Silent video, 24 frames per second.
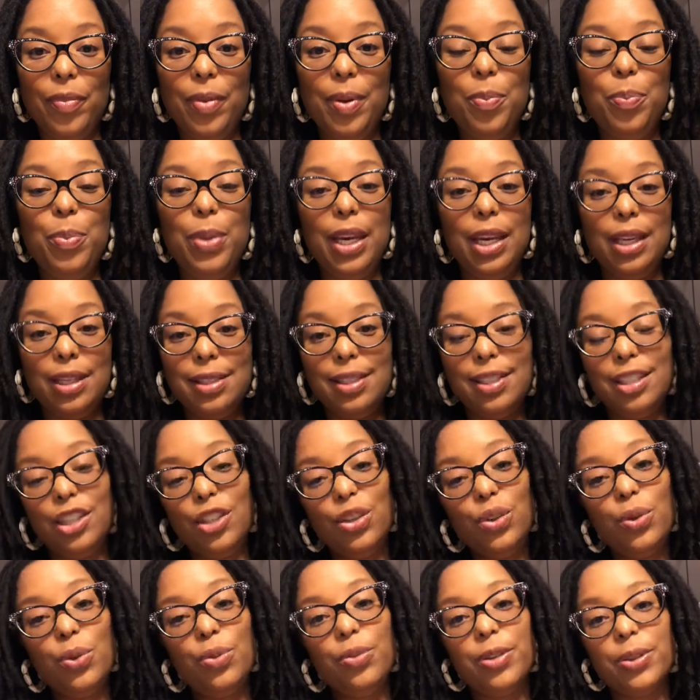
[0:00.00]
being
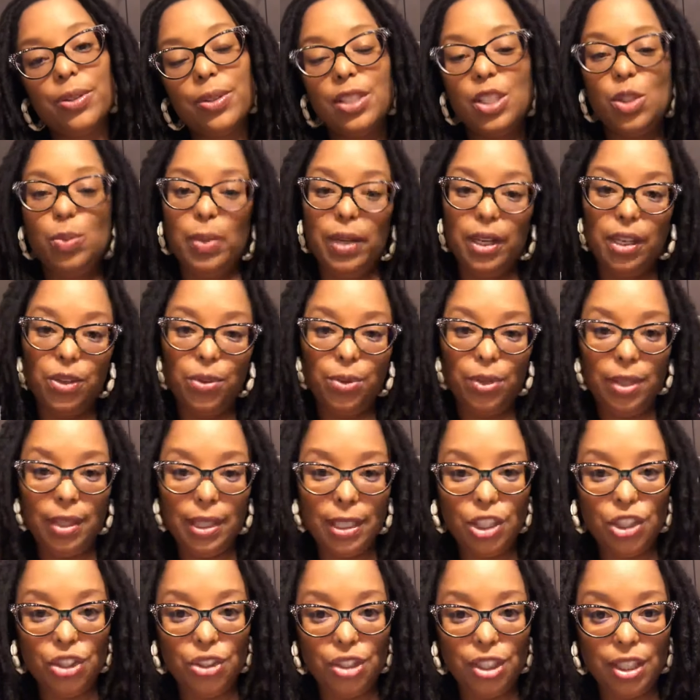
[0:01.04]
single versus being in a
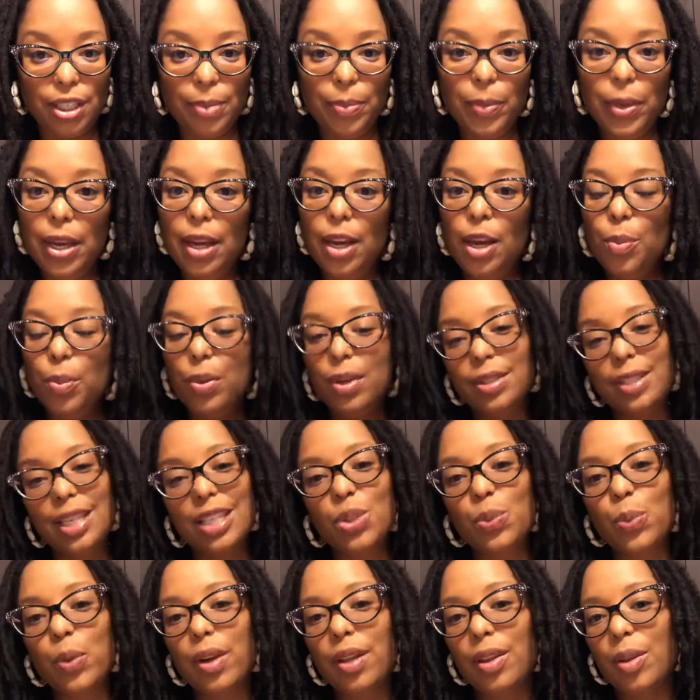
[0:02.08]
relationship, because that's
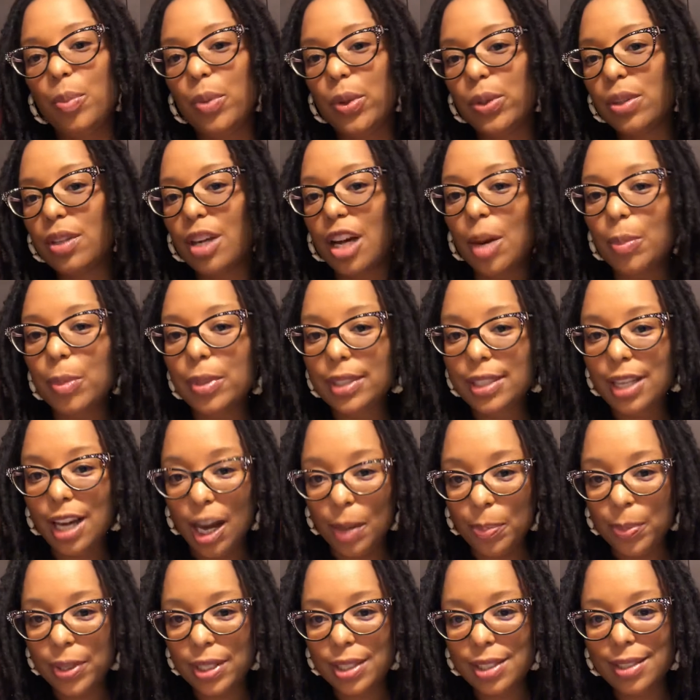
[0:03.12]
one of the most common
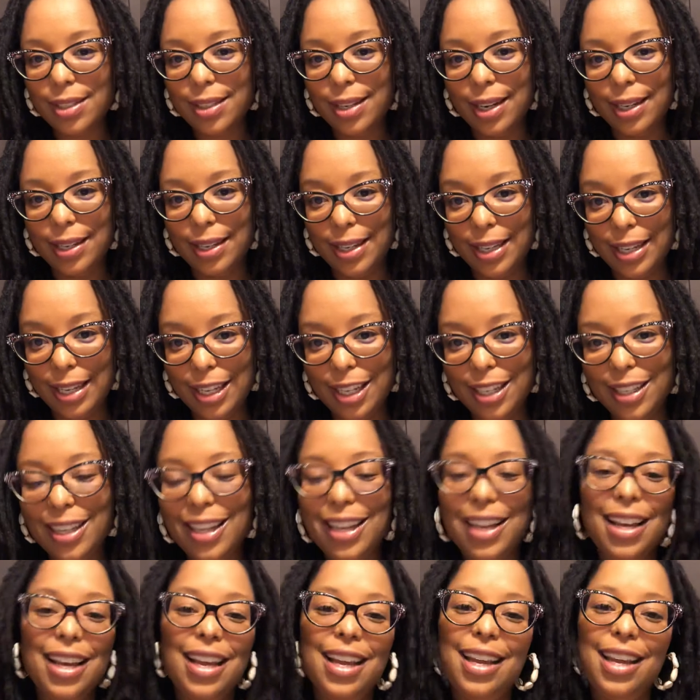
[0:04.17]
topics that I get
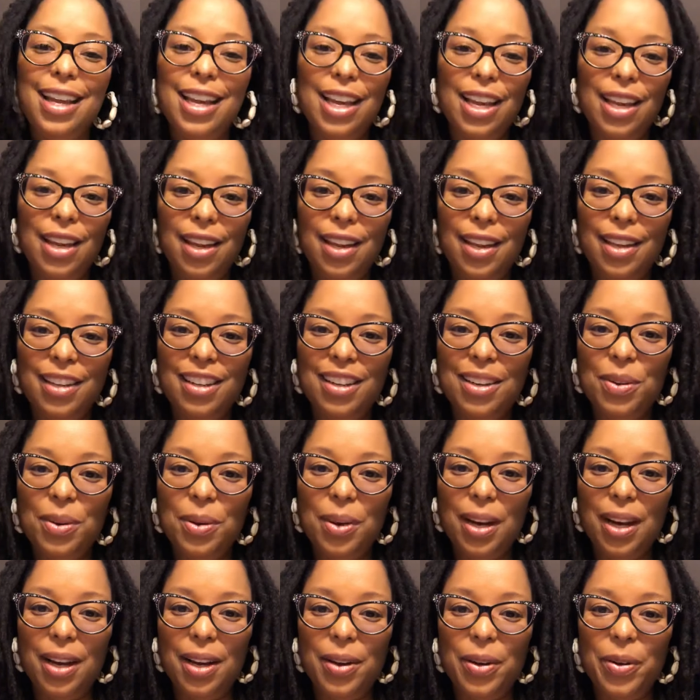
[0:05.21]
in
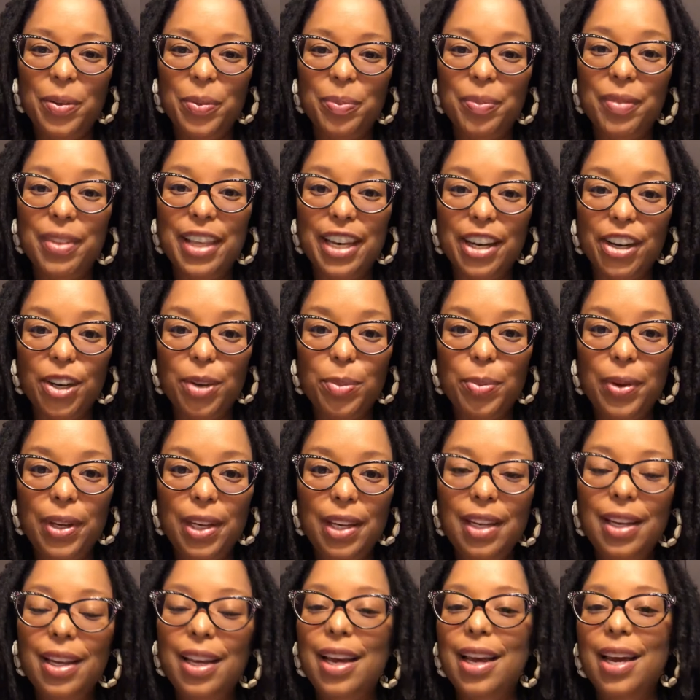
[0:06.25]

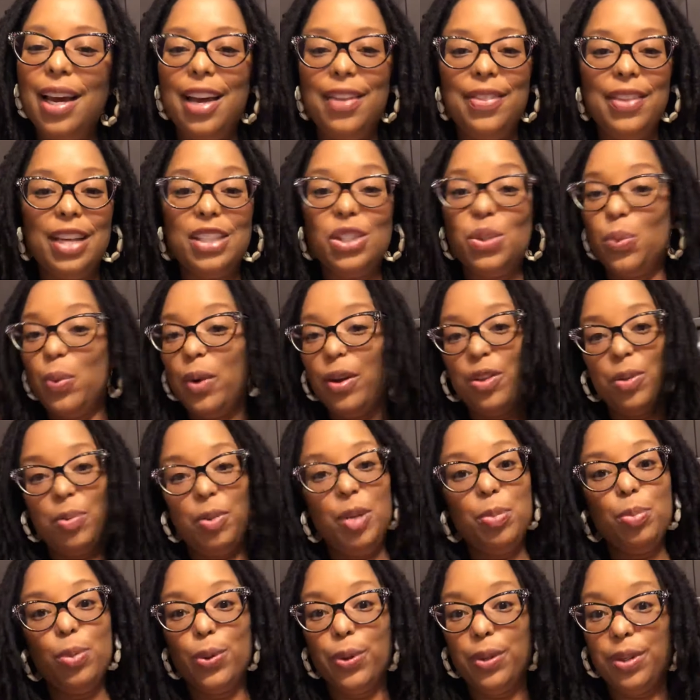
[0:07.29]
therapy, and that's whether
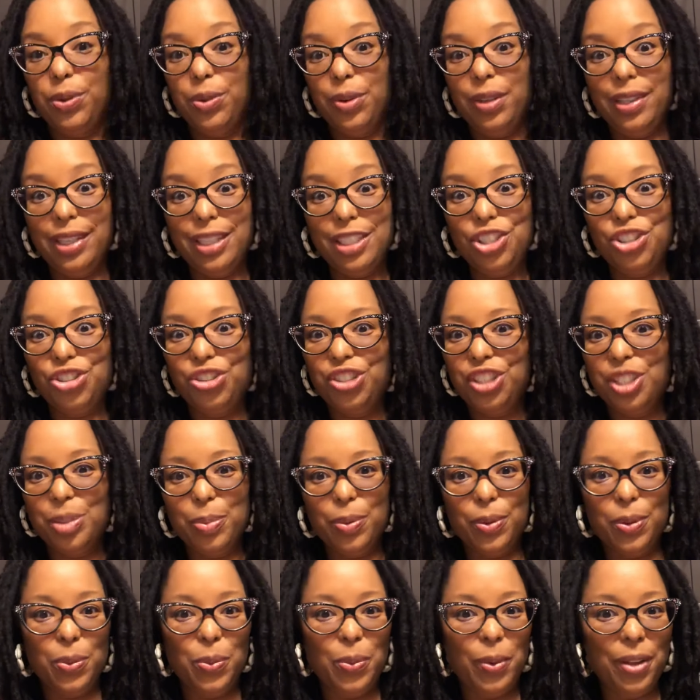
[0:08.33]
people are in a relationship
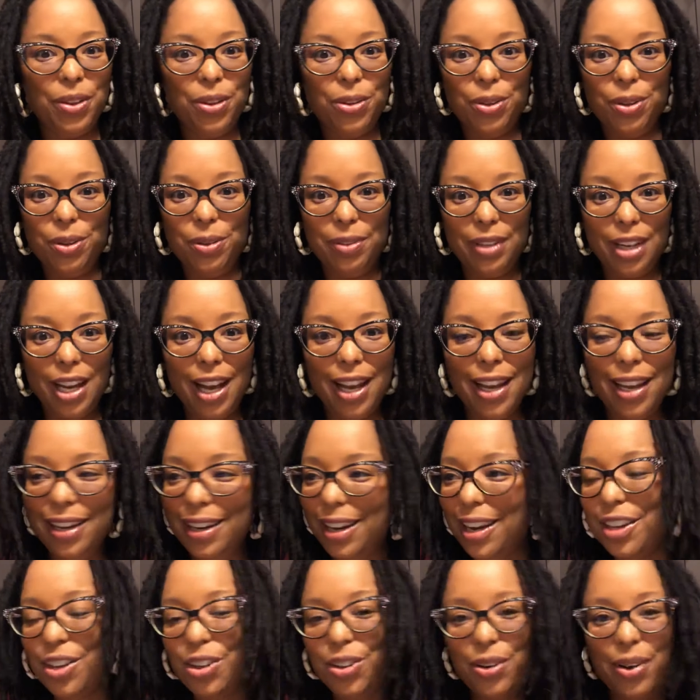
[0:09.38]
or whether they're not.
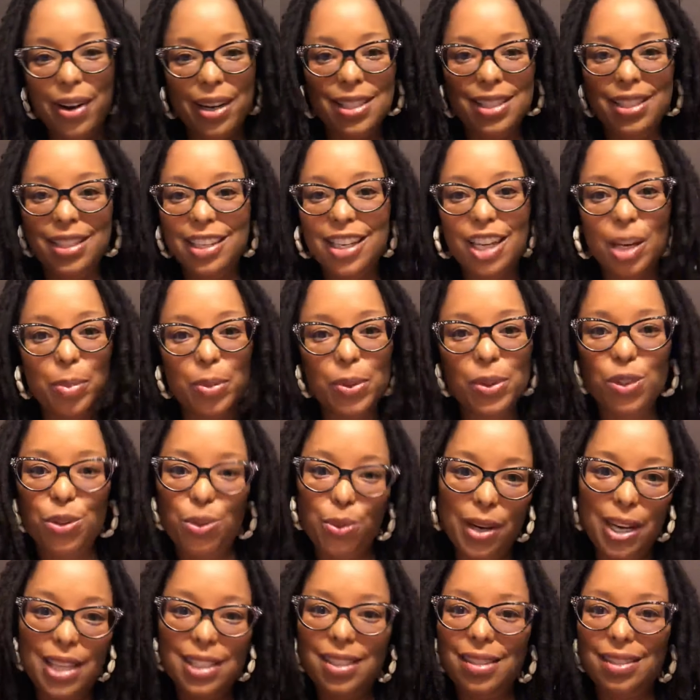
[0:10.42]
I see couples who
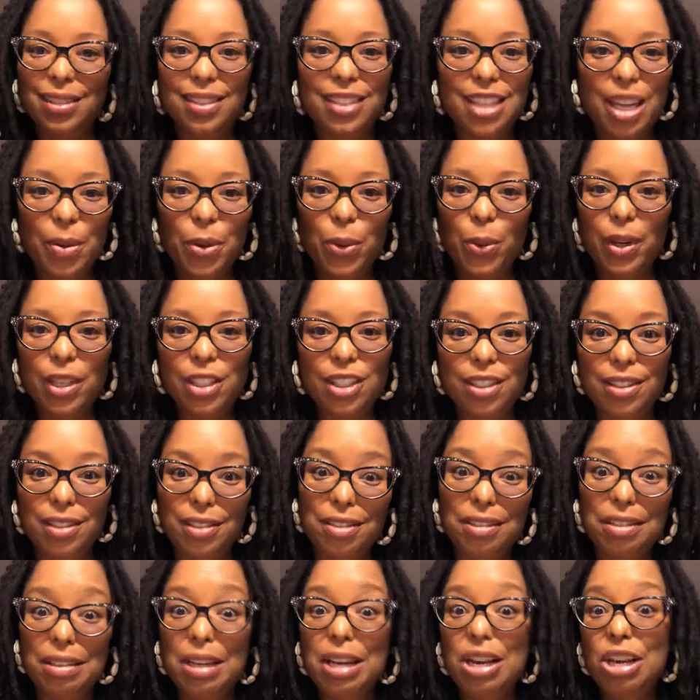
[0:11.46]
are asking the same question:
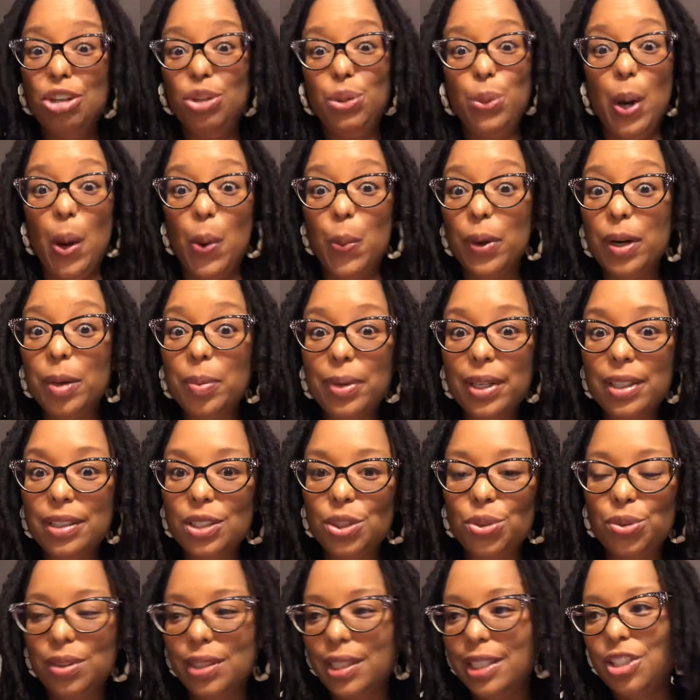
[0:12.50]
is, do I want to be in
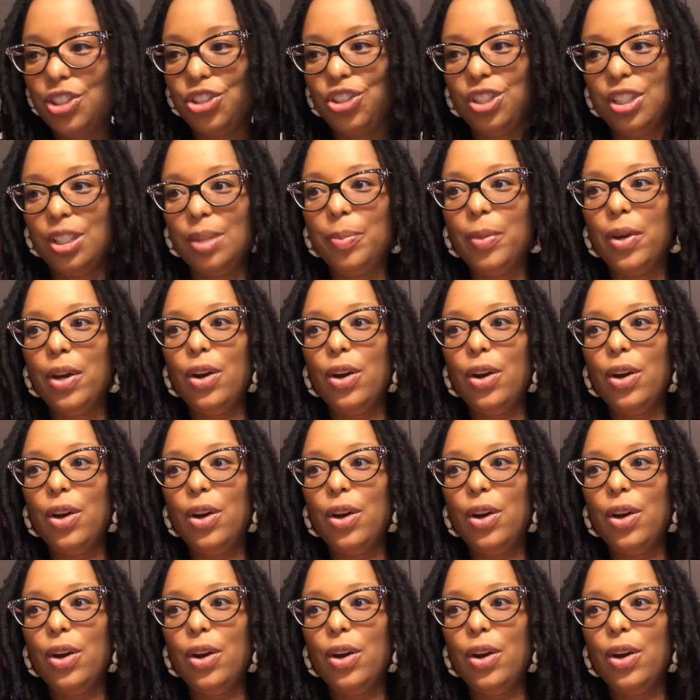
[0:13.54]
this relationship,